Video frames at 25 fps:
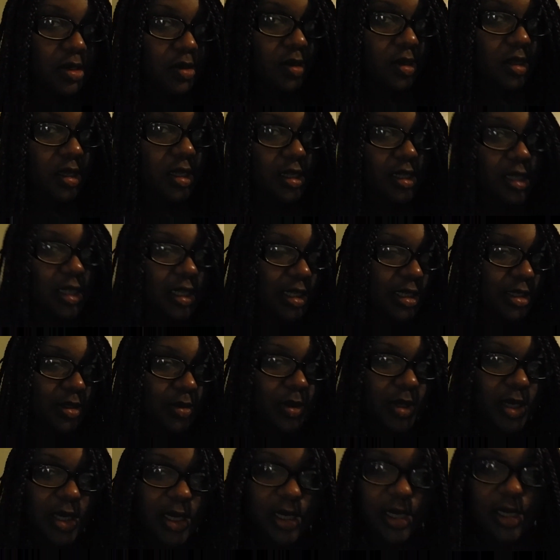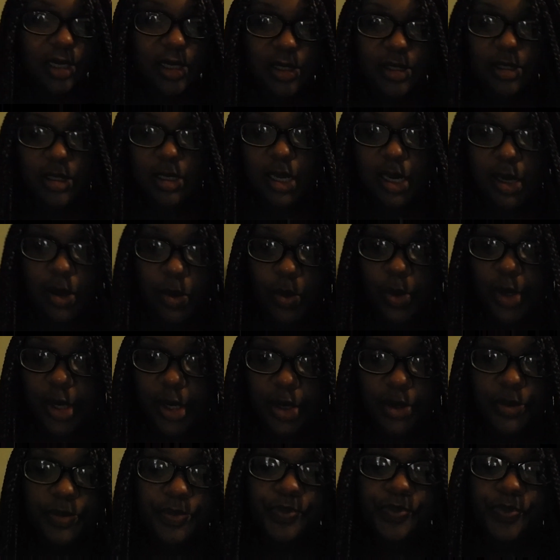I lean this way. It's kind of
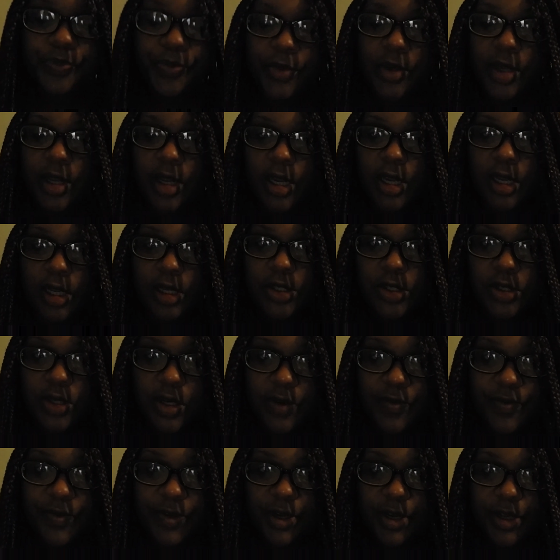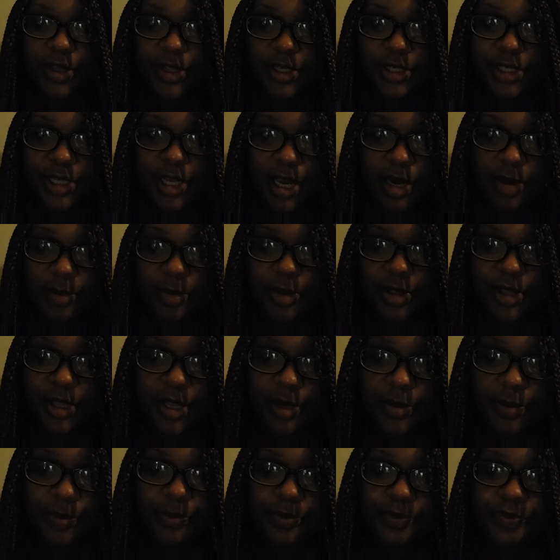weird. I'm trying to figure out this camera
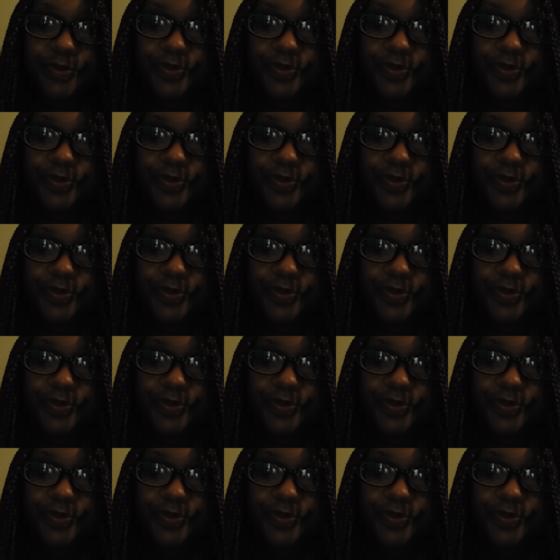thing.